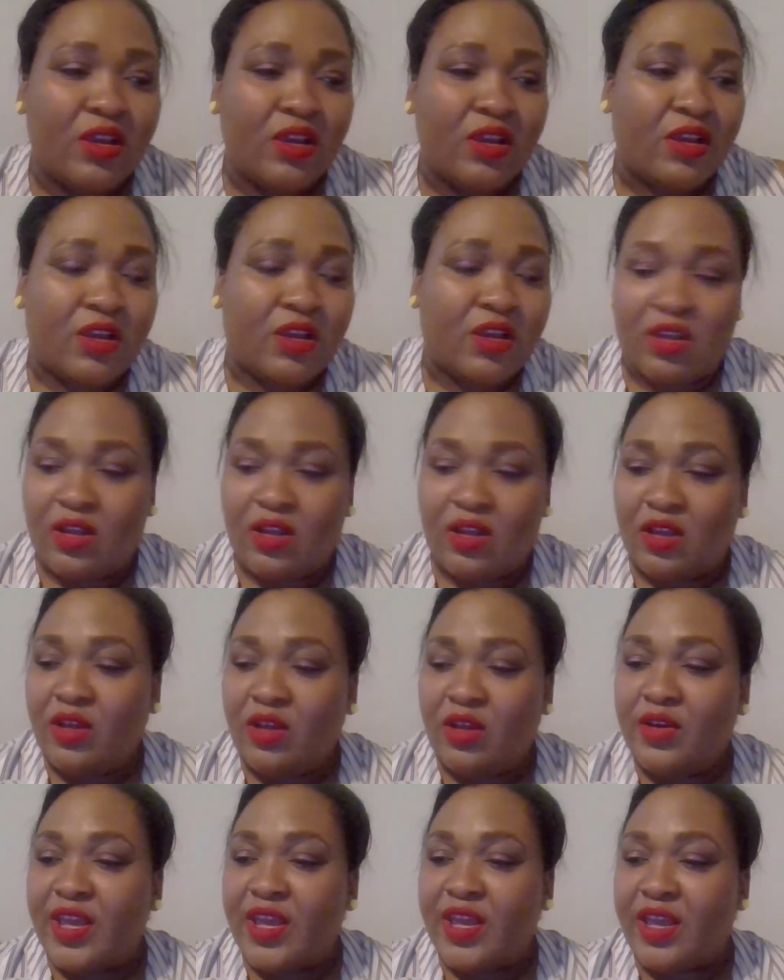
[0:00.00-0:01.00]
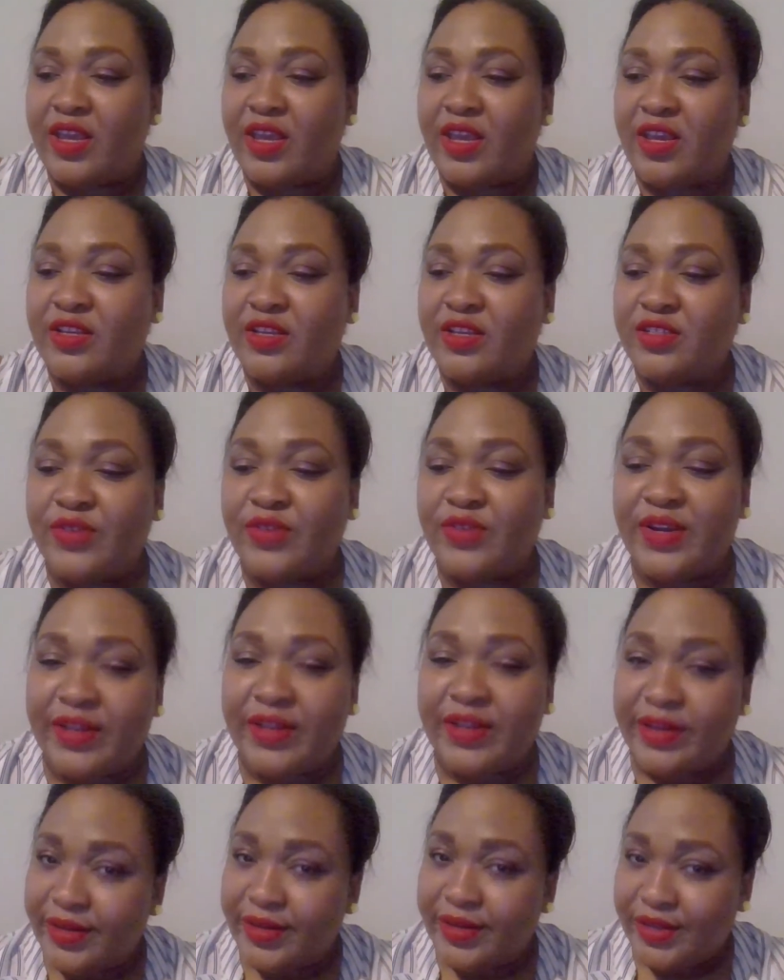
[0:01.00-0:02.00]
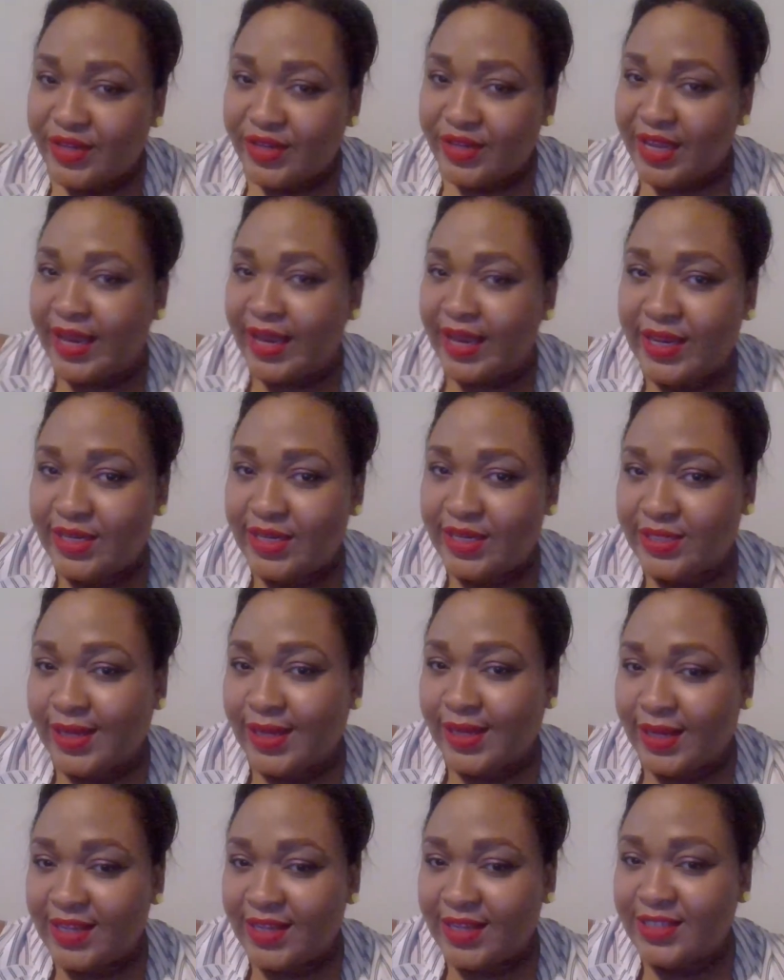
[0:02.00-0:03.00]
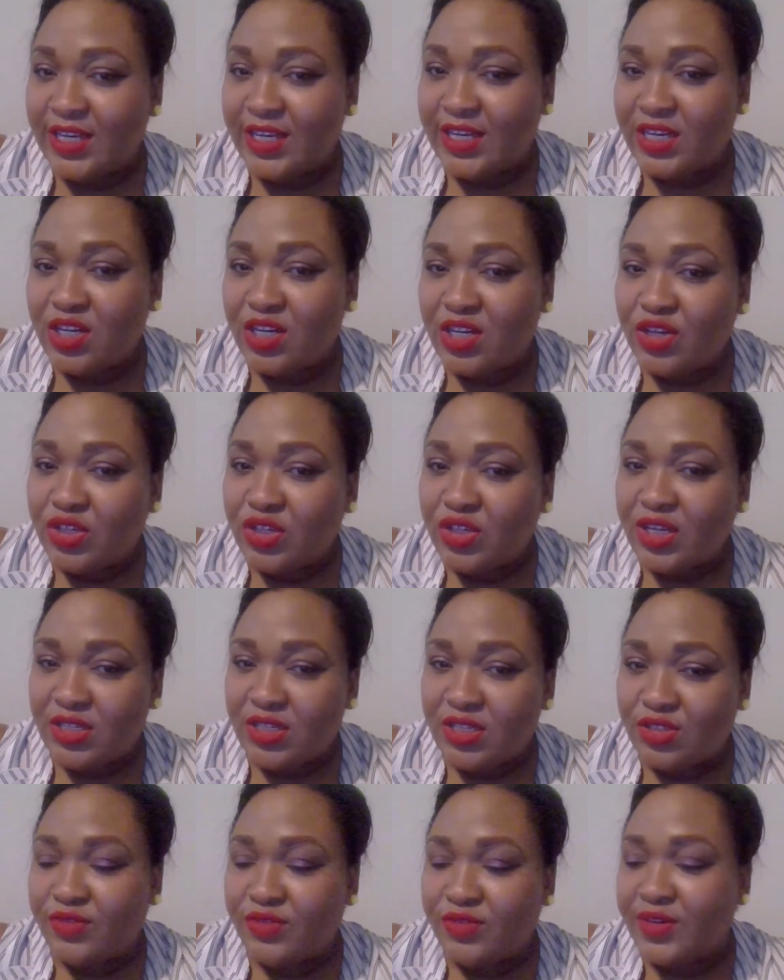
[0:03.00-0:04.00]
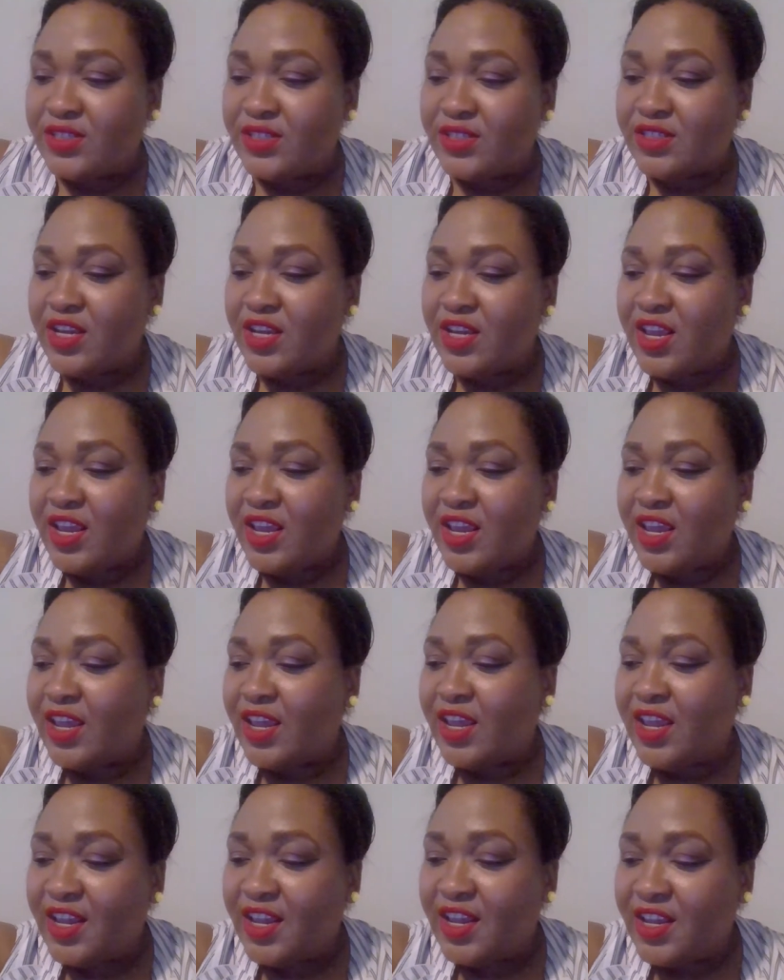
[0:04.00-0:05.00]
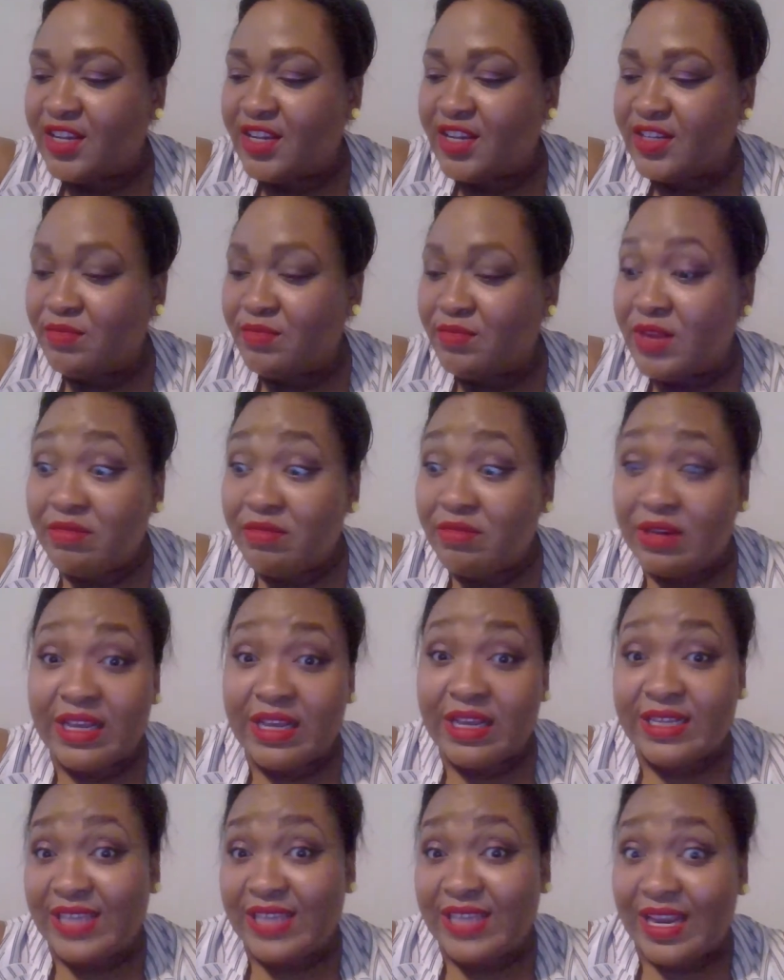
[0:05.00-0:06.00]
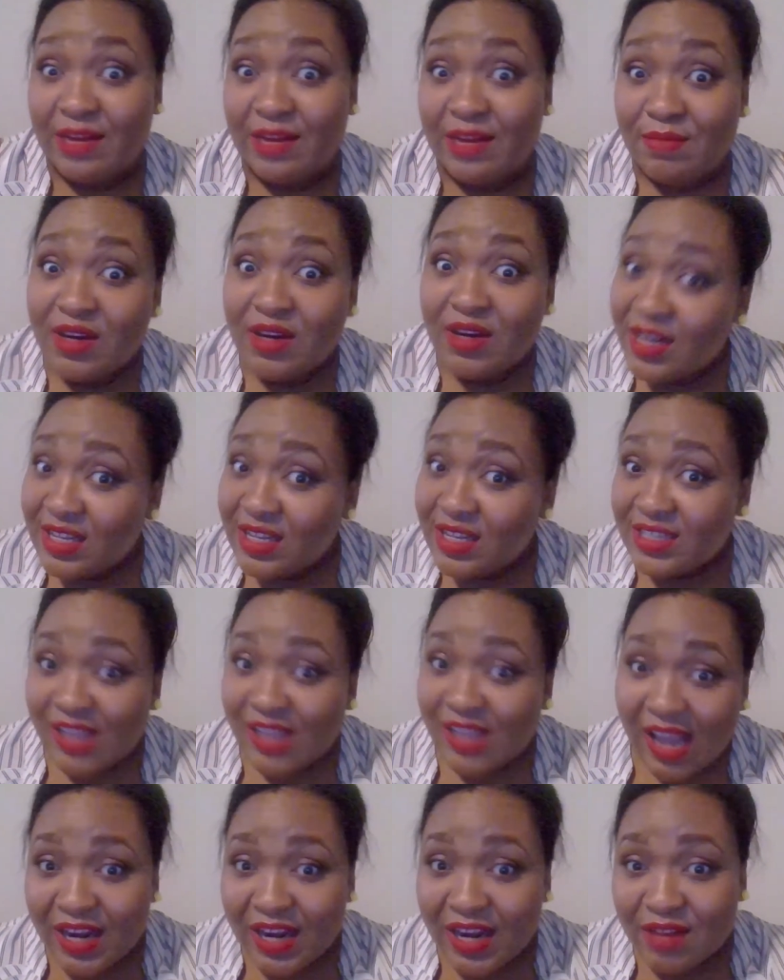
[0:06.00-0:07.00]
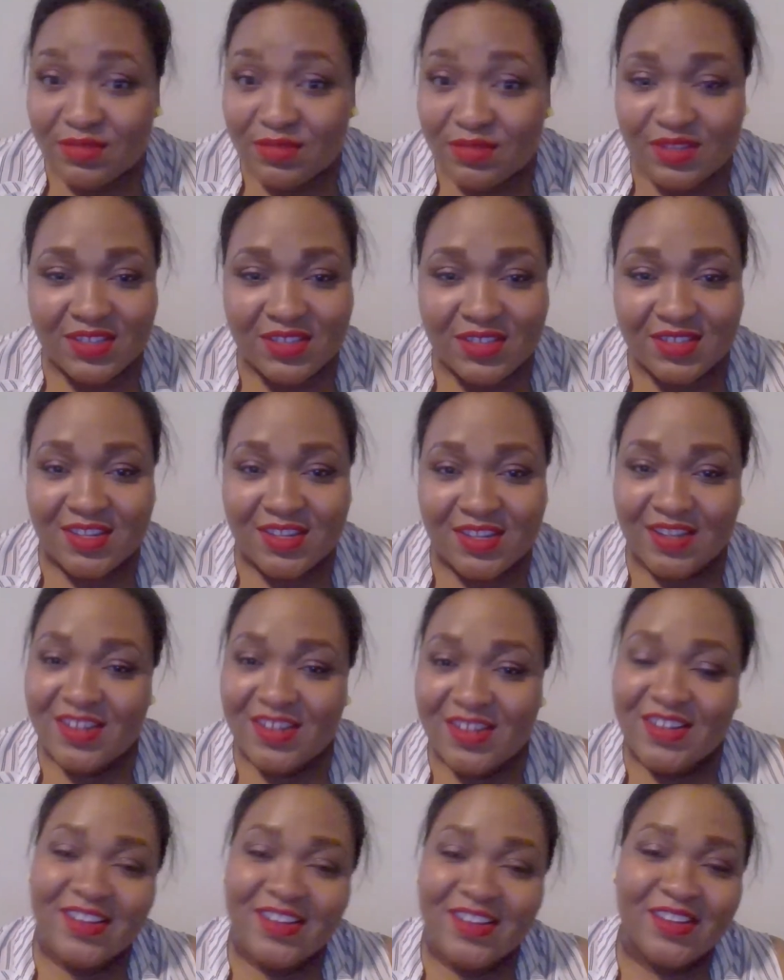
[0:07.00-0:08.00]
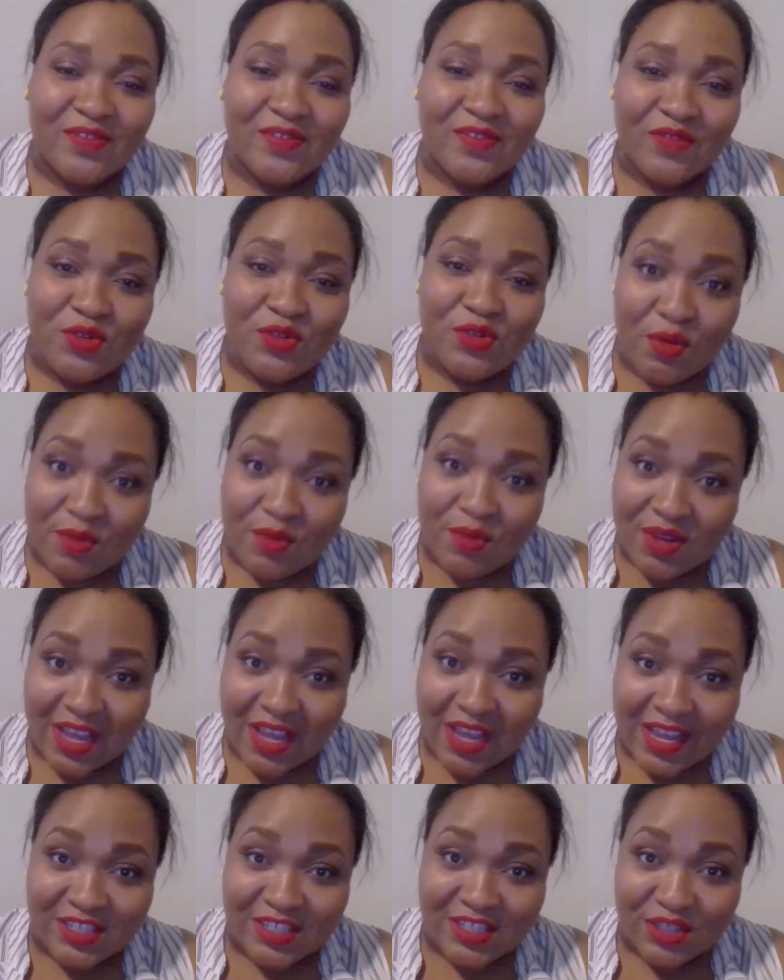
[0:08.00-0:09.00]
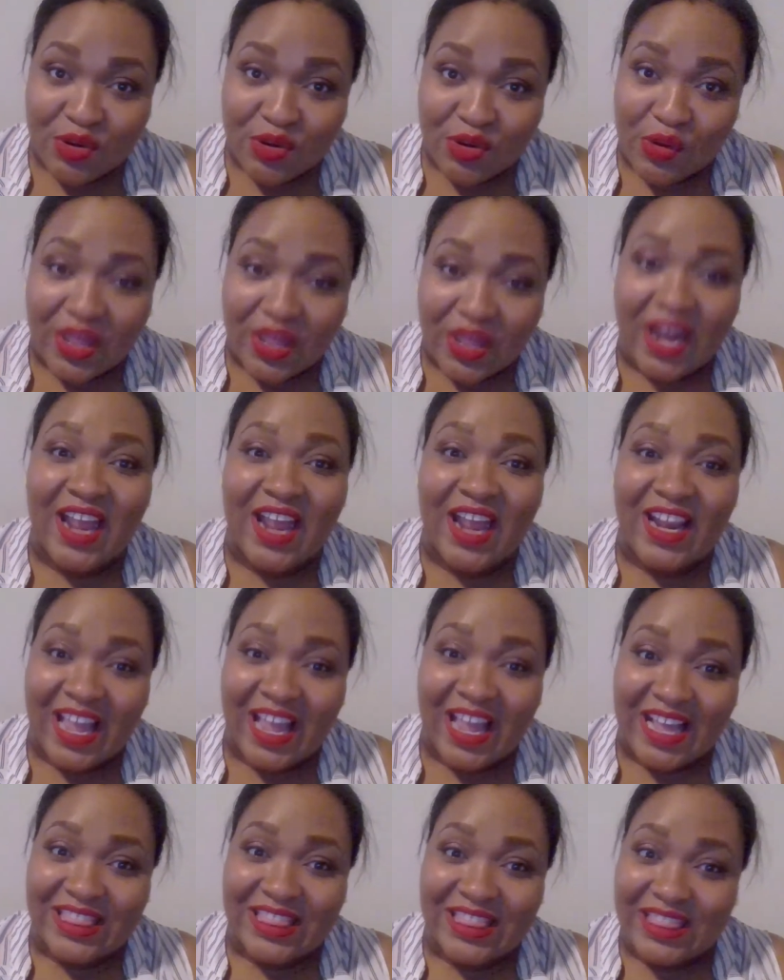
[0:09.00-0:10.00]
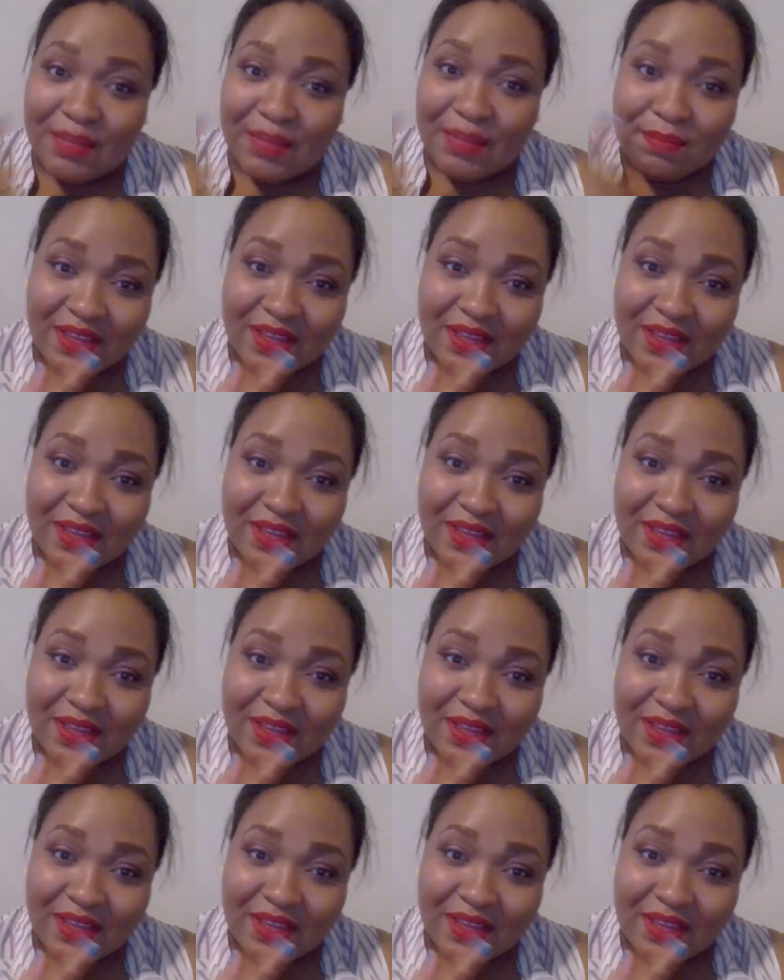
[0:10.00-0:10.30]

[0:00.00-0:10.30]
Okay, so I did look at it, guys. I did look into it, and I'm not really excited about none of these items. If you know me, guys, you know that I like lippies.